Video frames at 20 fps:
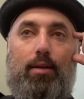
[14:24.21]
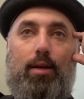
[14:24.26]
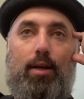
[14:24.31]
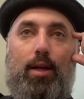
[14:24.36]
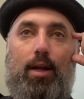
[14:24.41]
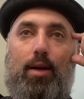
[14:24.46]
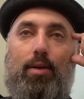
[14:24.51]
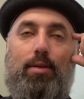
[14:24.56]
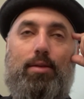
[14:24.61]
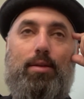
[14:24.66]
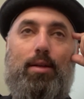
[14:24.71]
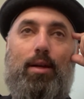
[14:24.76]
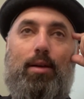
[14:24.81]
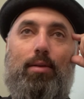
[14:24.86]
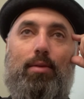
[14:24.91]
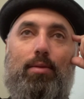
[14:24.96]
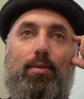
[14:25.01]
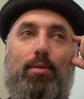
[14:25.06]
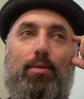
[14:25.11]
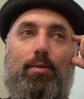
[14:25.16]
And I was like,
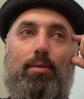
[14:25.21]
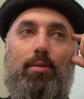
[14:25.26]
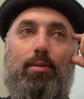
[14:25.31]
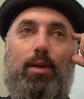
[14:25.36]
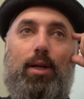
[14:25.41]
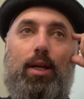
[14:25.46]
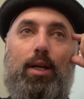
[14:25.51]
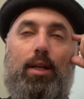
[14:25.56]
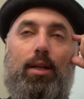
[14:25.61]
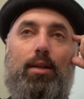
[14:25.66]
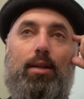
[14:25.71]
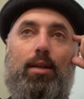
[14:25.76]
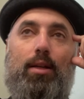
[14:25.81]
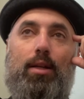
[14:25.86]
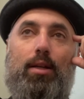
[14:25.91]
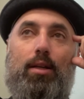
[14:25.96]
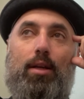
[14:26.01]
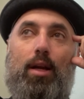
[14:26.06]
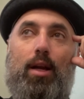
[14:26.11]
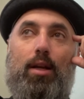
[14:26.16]
what? It